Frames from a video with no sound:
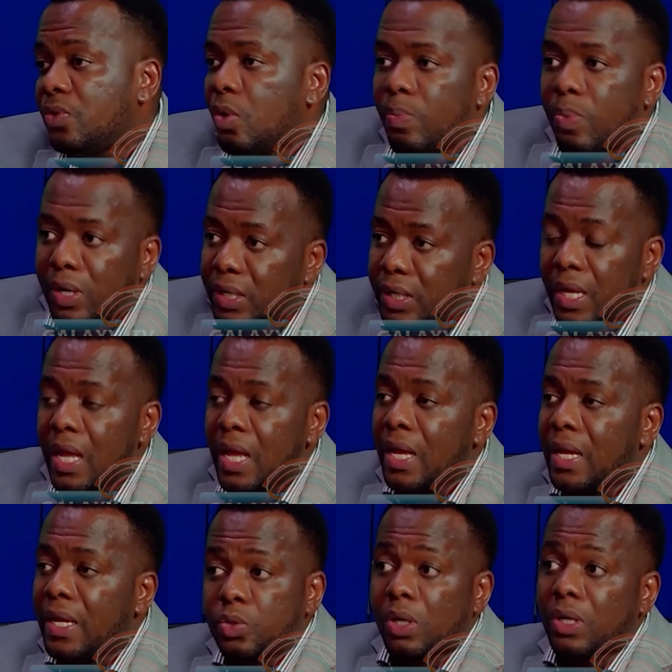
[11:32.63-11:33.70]
Nobody
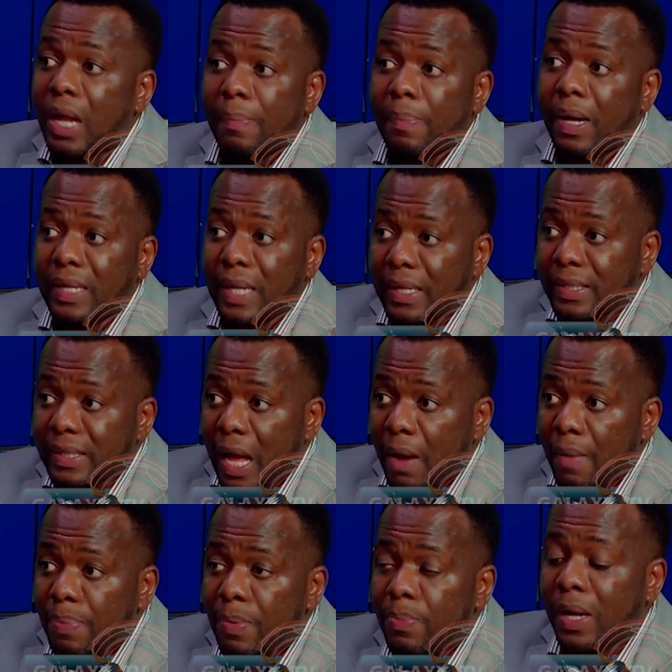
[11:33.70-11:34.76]
is talking about that now.
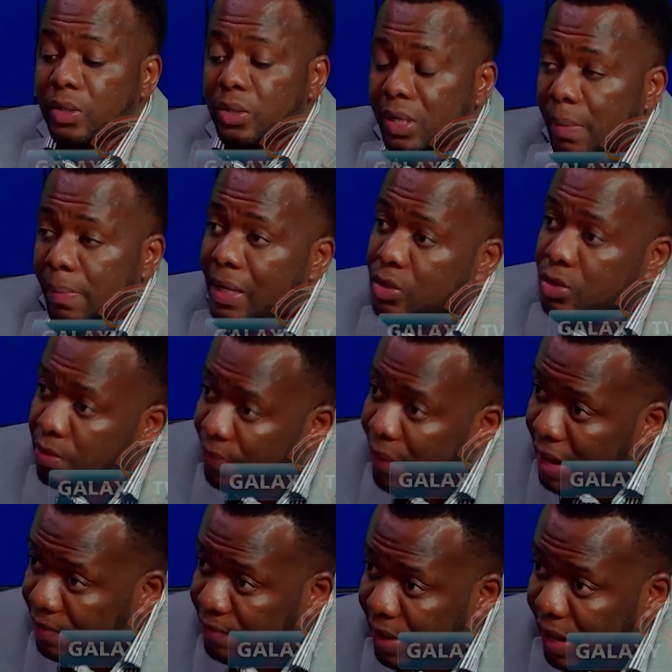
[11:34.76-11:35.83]
People are talking about
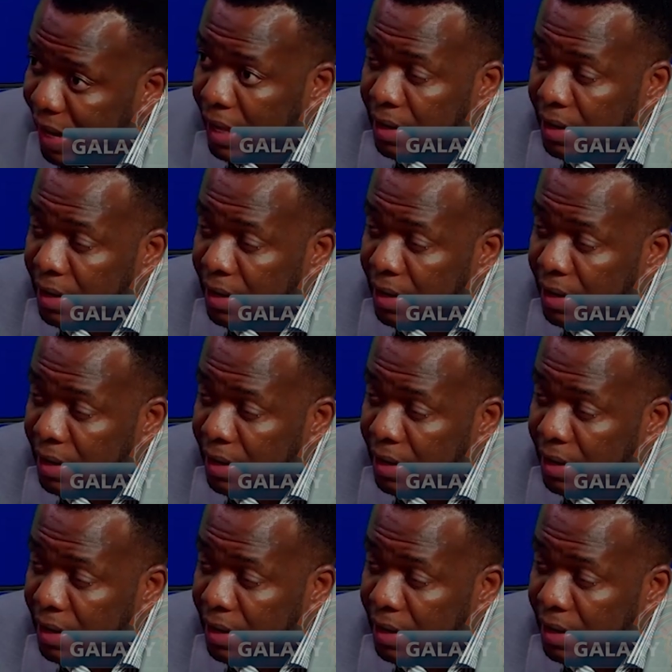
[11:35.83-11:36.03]
survival.